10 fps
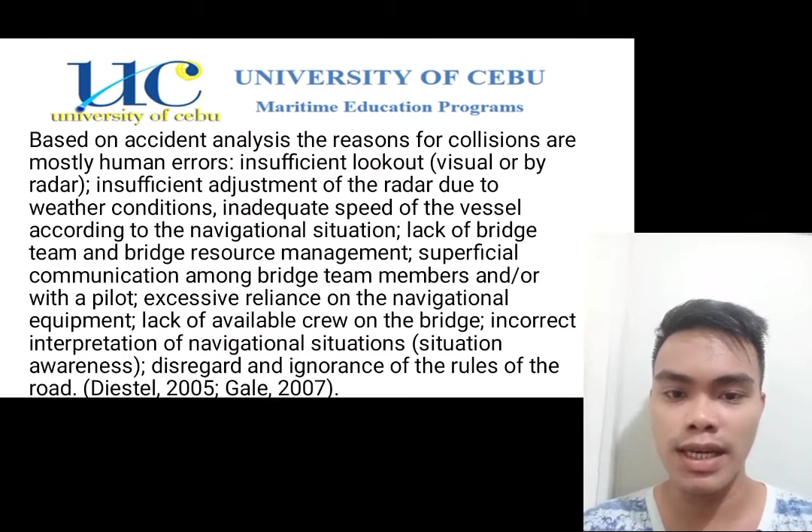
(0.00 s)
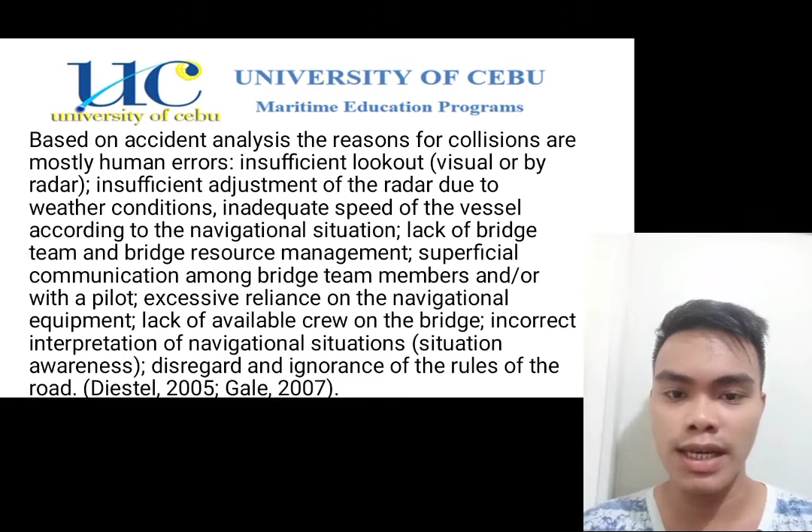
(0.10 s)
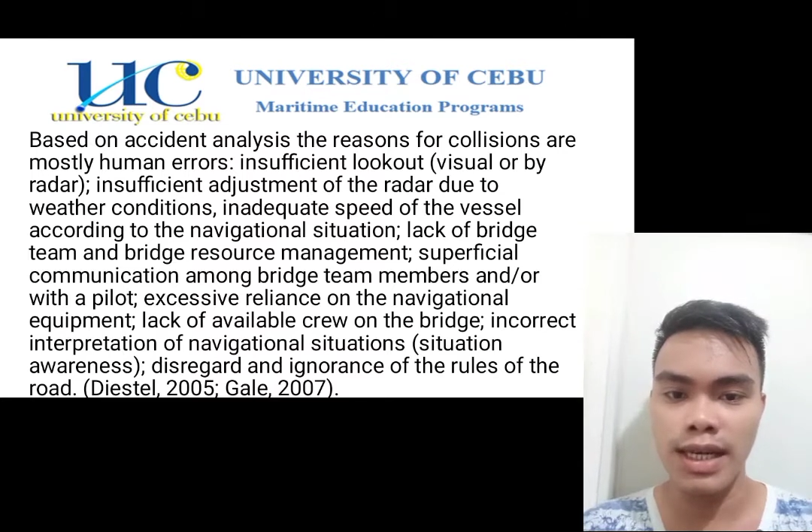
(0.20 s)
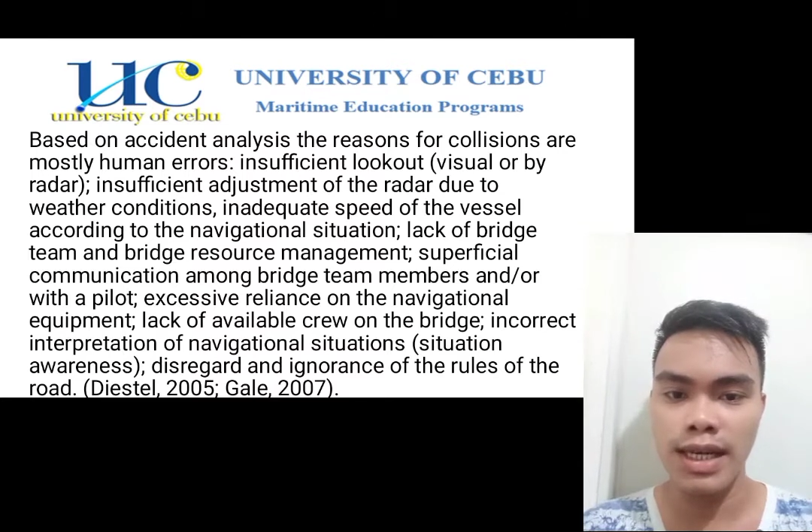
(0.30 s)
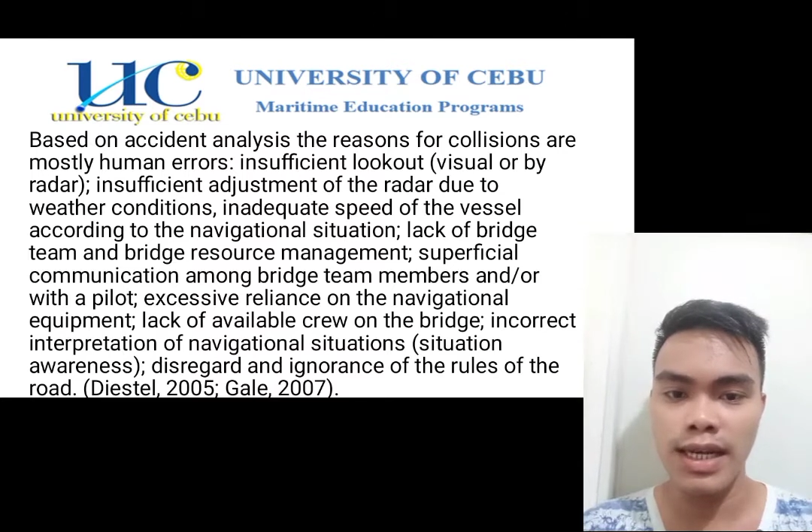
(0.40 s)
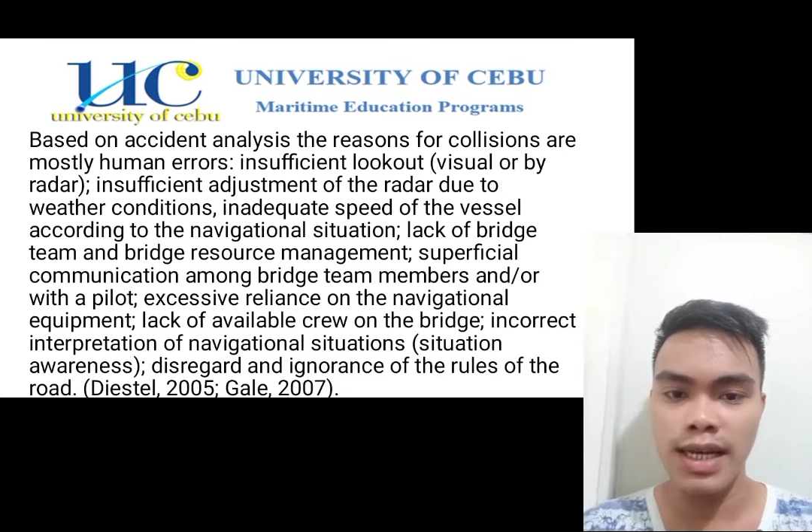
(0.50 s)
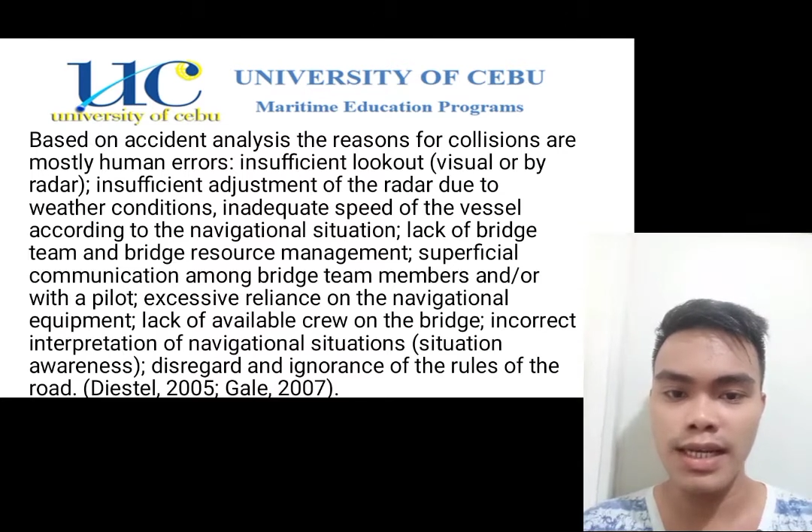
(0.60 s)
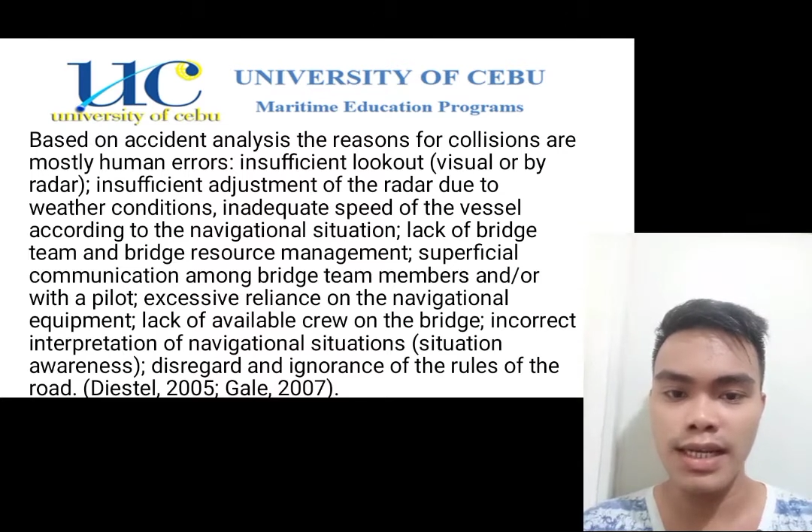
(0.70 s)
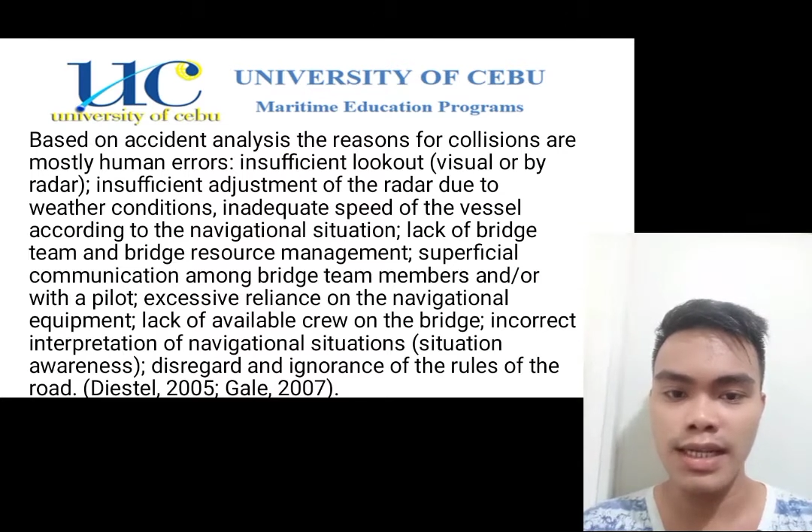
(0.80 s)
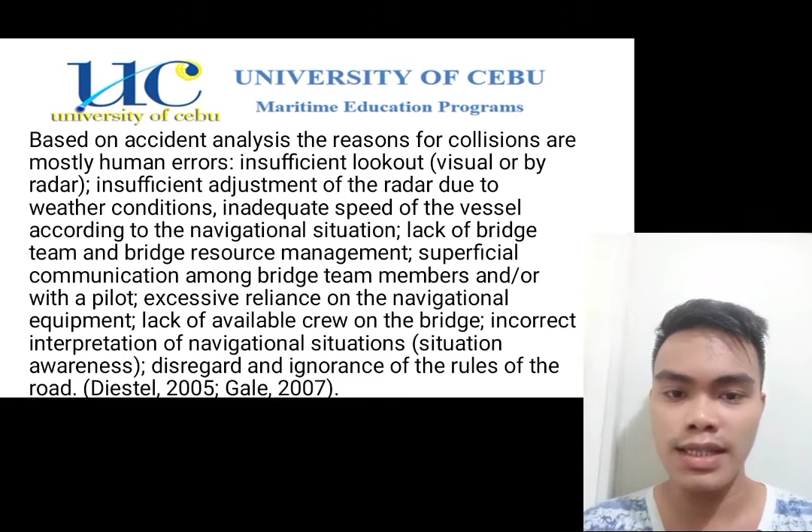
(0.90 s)

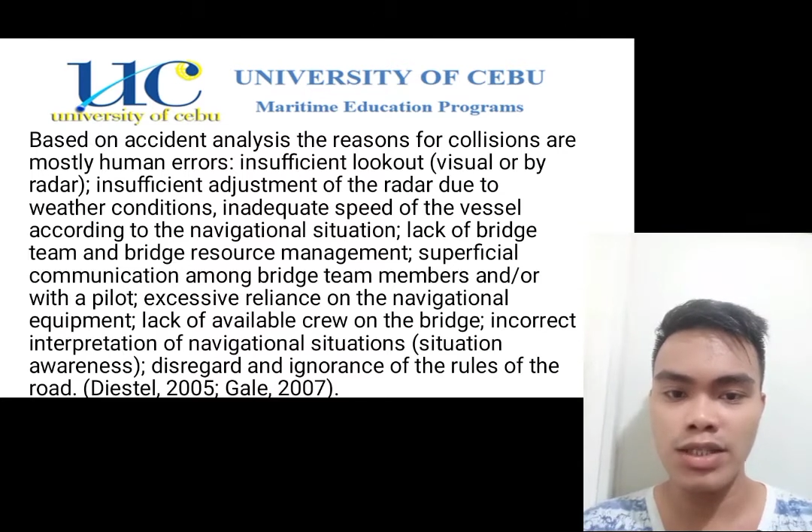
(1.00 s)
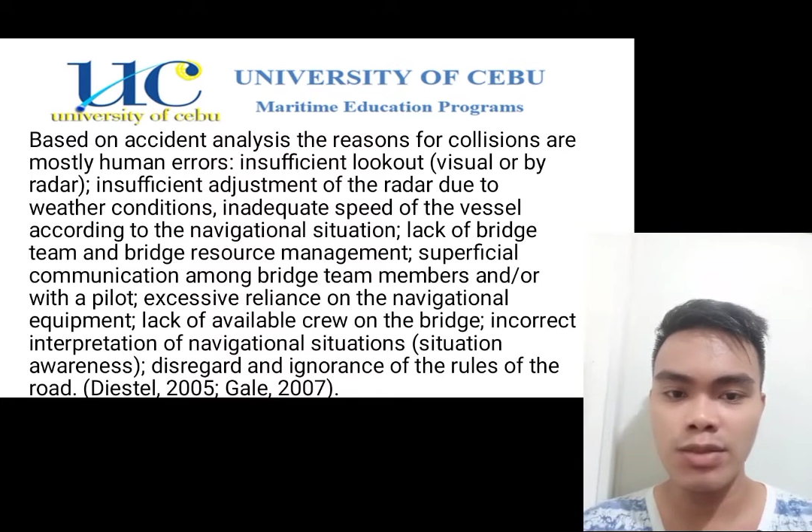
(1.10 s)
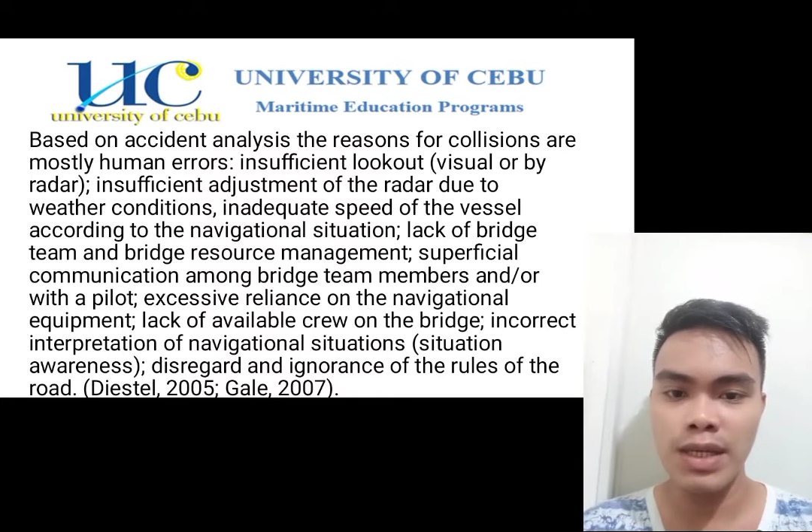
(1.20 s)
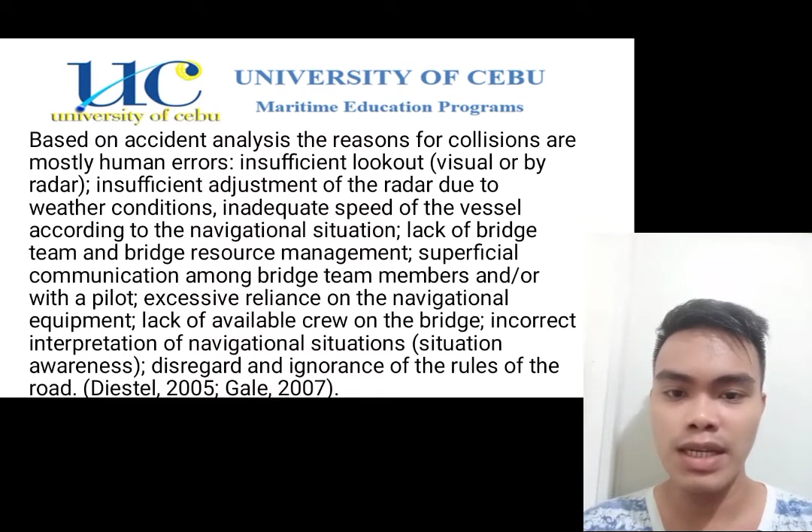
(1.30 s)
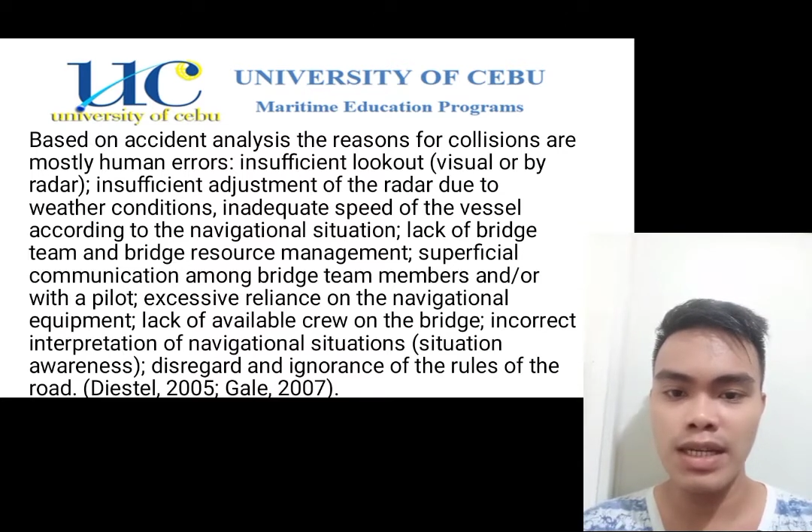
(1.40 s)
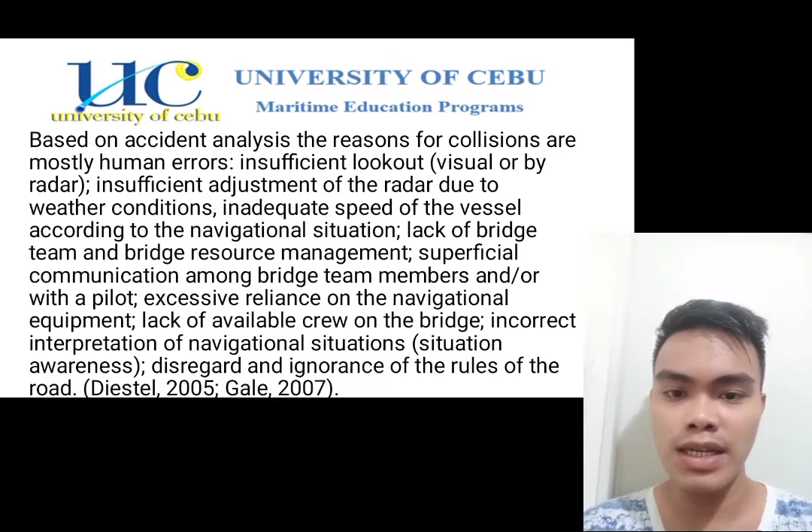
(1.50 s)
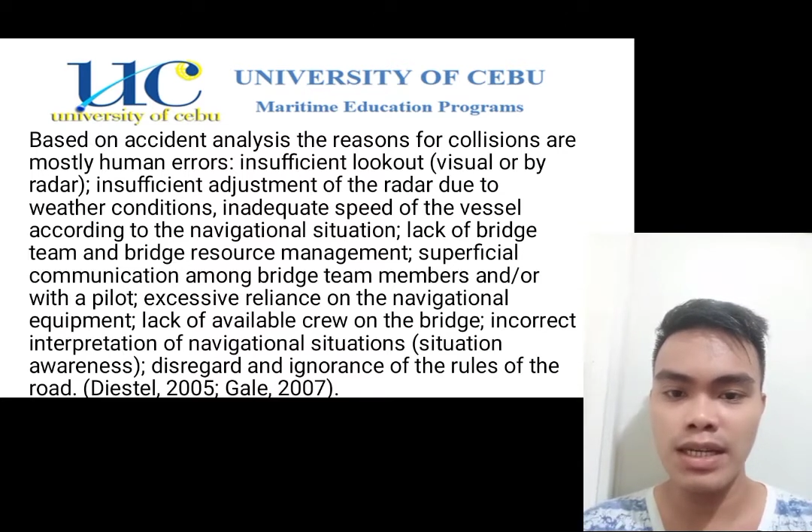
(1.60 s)
inadequate speed